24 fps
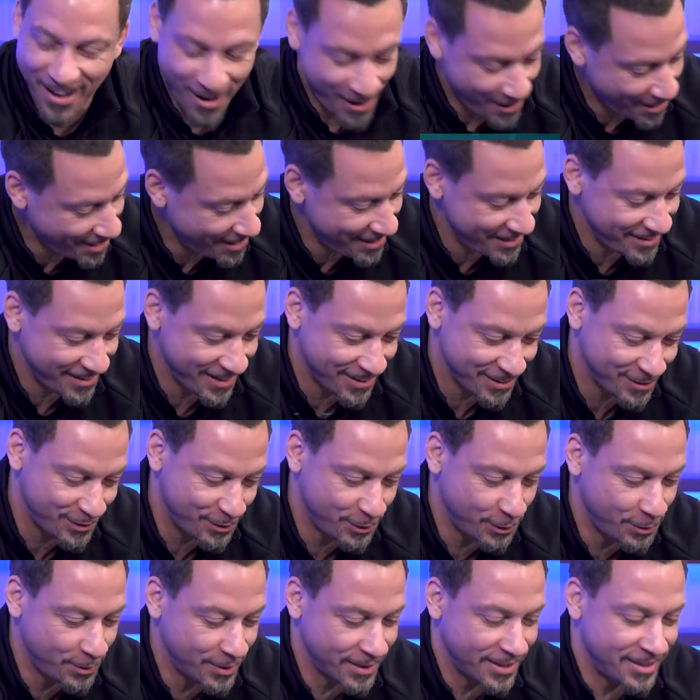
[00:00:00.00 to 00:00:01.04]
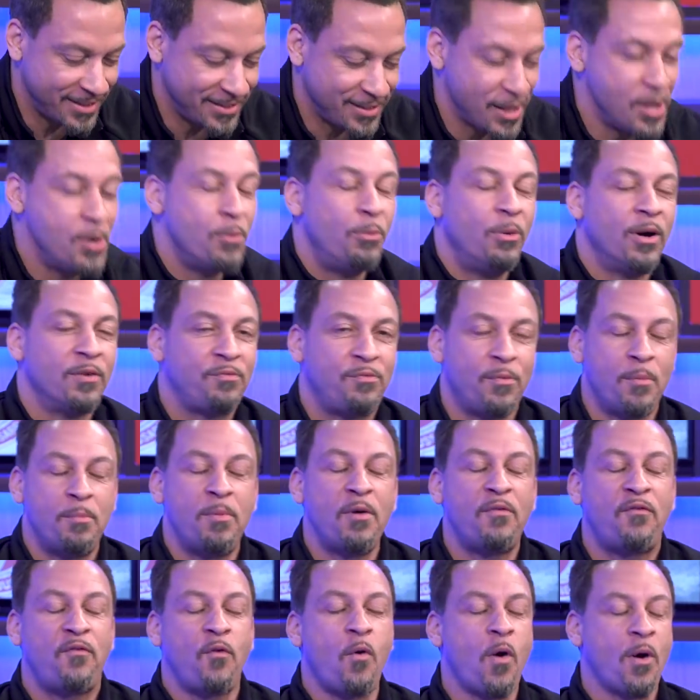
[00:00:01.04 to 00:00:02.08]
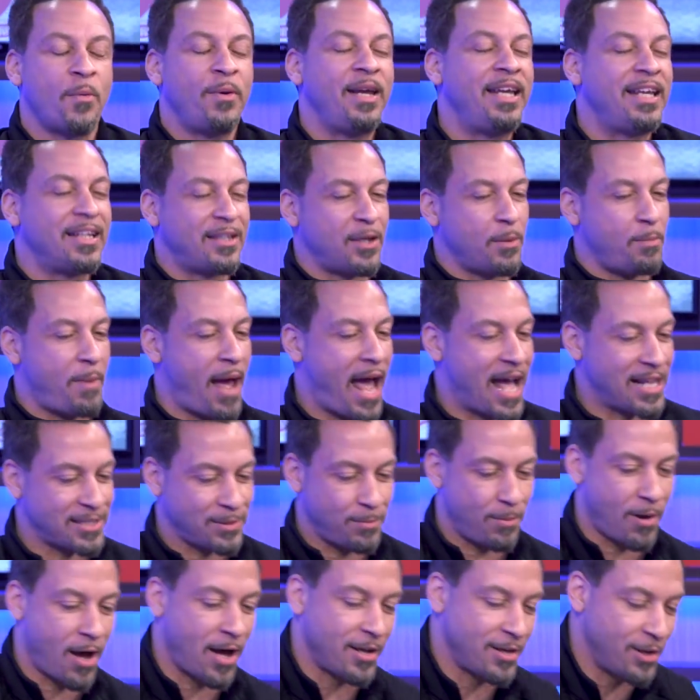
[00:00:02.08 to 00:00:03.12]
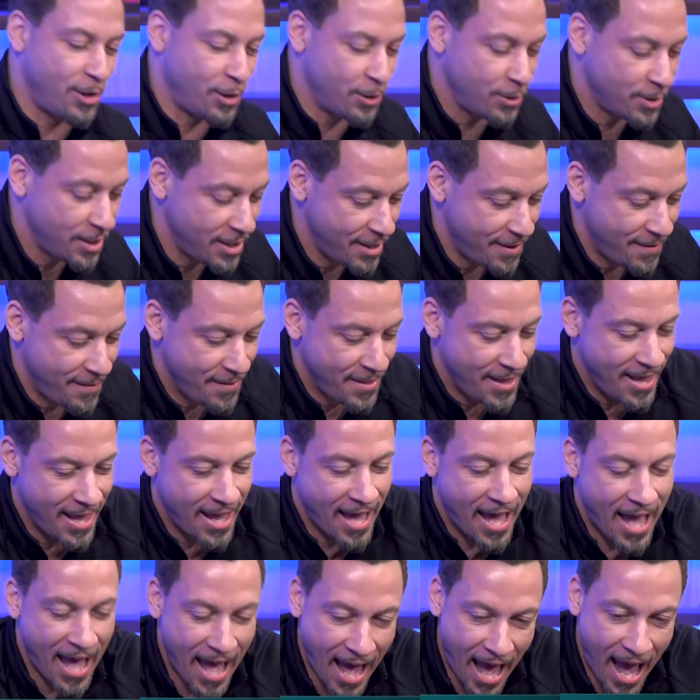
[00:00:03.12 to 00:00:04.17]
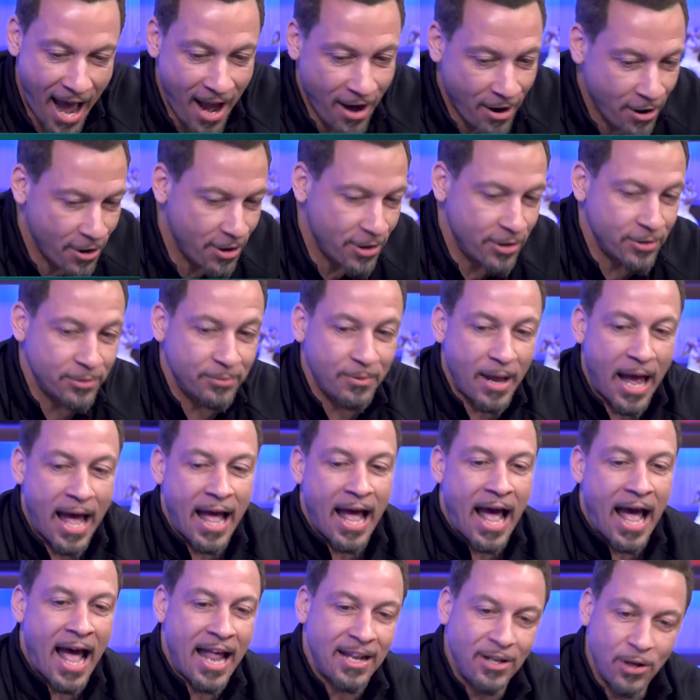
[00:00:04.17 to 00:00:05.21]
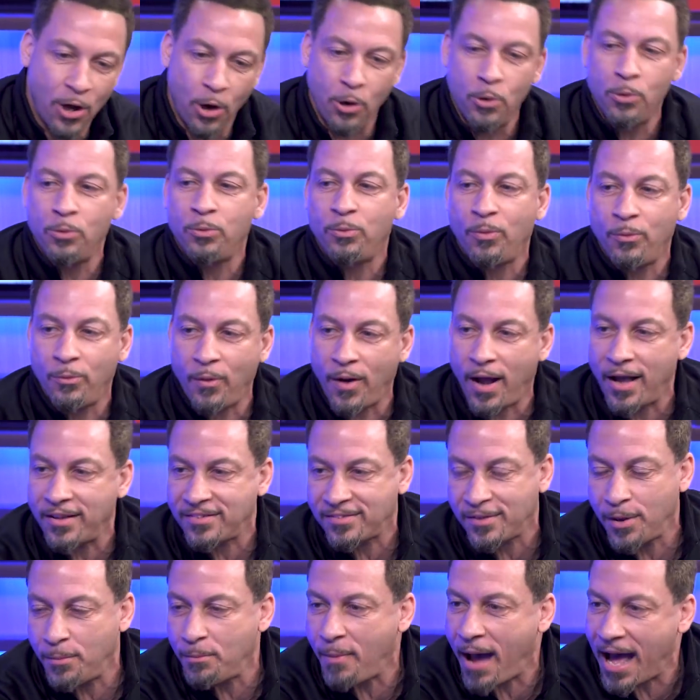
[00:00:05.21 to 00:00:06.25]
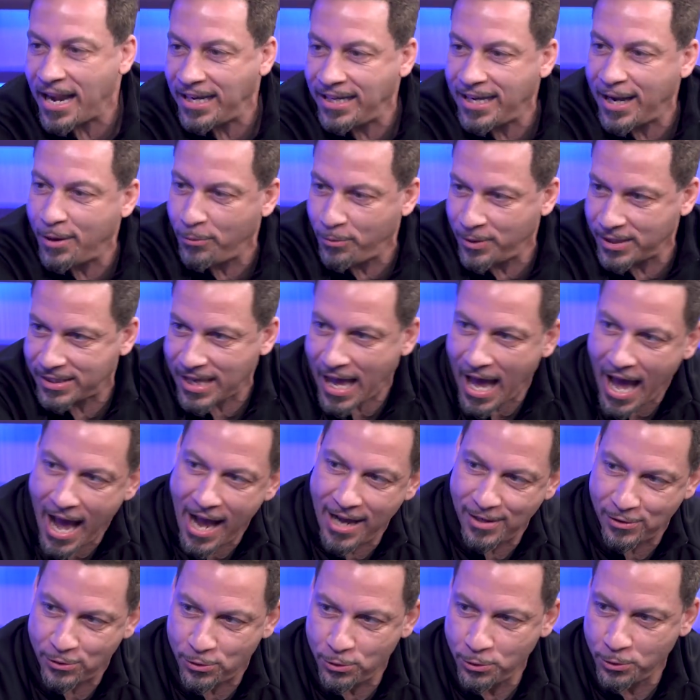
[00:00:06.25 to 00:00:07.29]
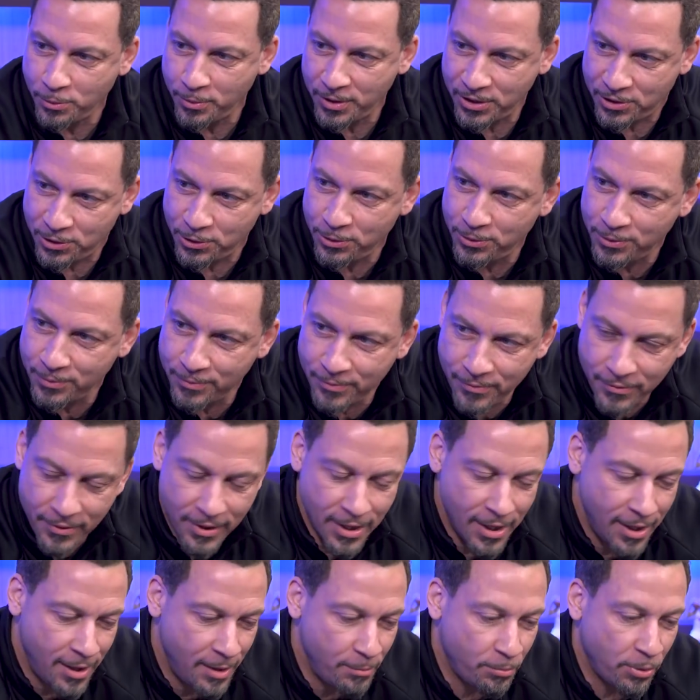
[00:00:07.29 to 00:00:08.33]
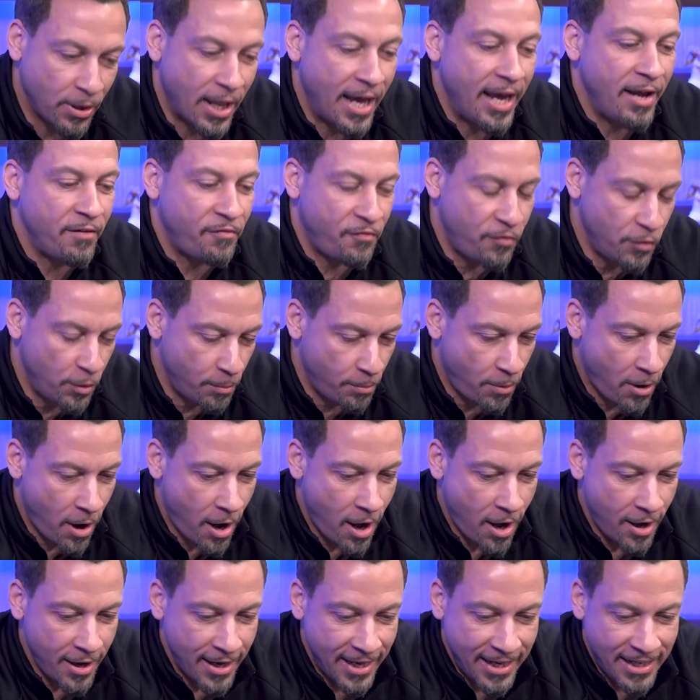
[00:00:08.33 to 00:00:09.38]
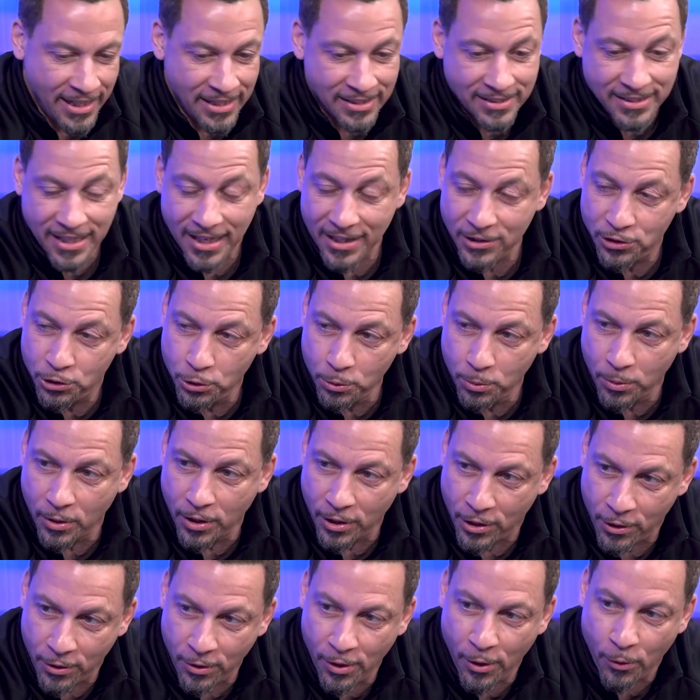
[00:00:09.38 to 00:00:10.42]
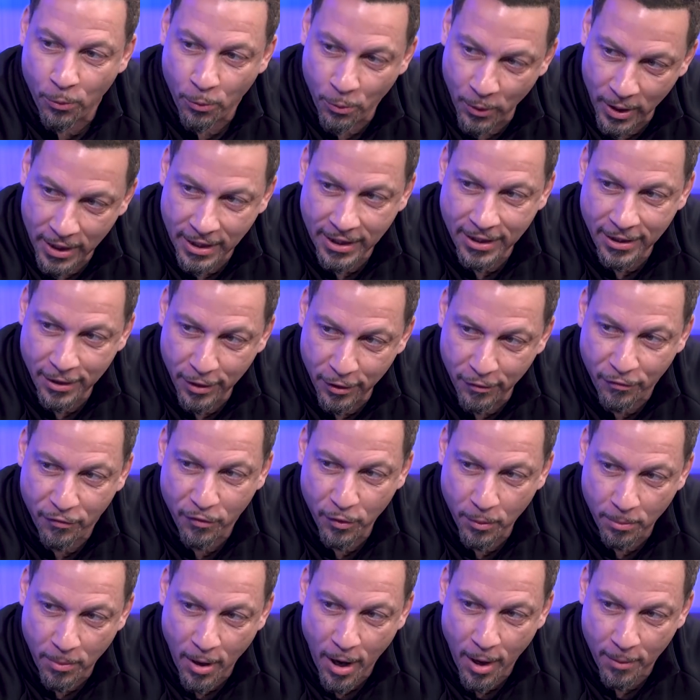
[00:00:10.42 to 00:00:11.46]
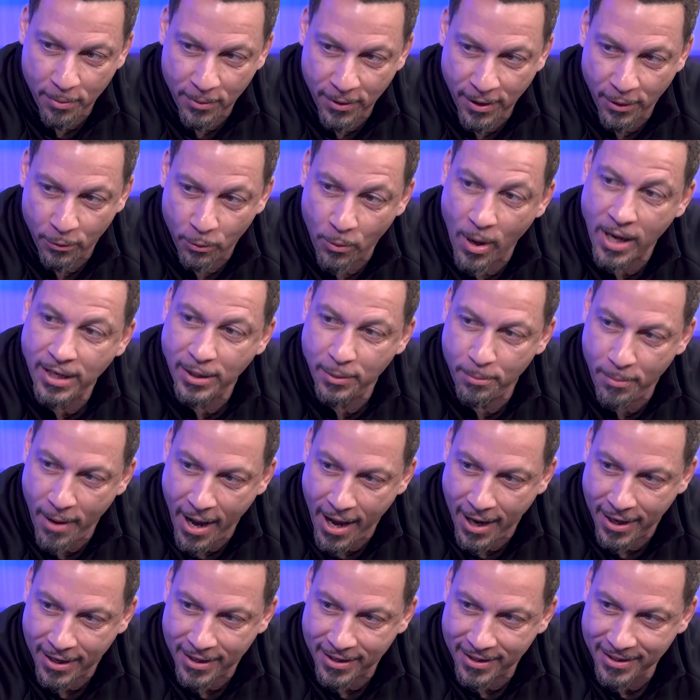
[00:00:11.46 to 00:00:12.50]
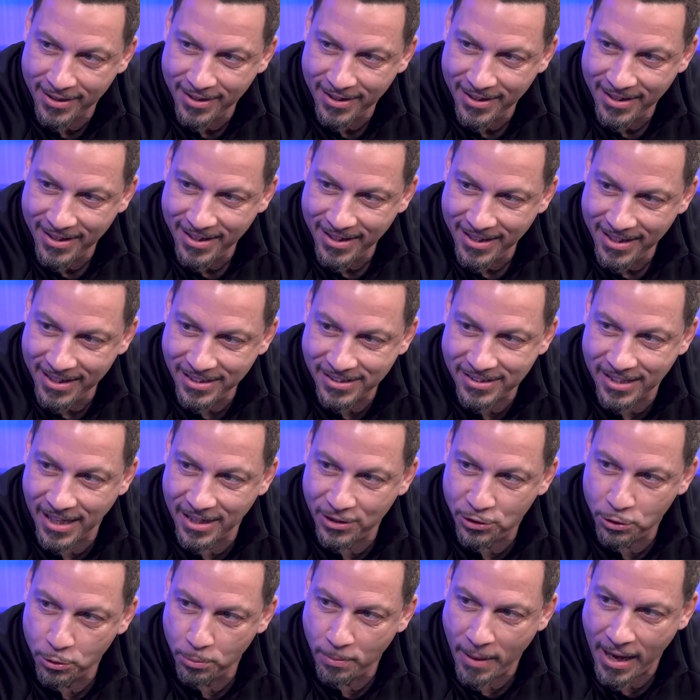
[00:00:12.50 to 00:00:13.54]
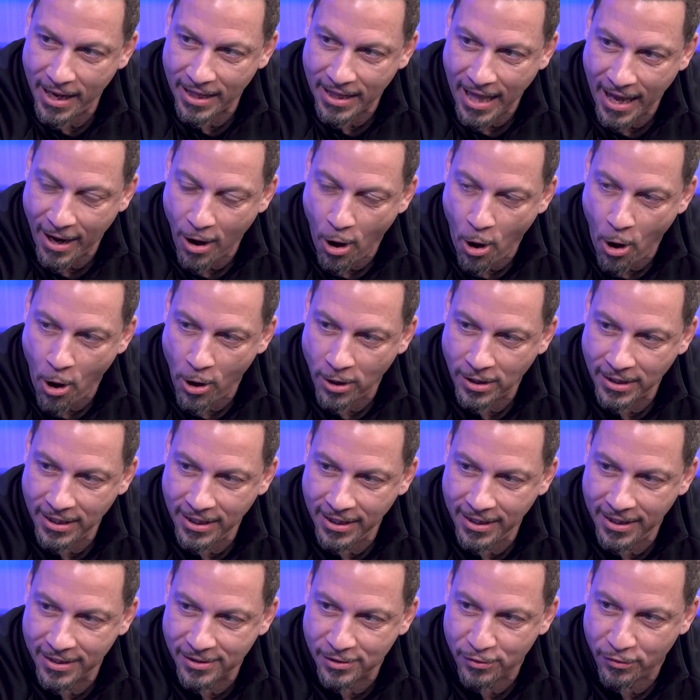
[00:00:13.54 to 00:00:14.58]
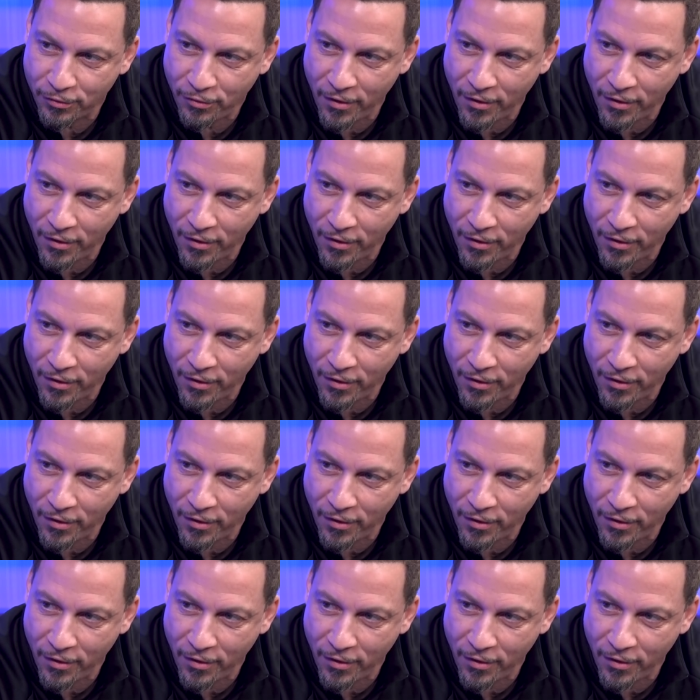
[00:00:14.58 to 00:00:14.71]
All right, let's do it. Well, before we get to basketball, though, I know somebody that went to high school with you, played football, and he said you were a really good football player, running back. He said you made, like, all league as a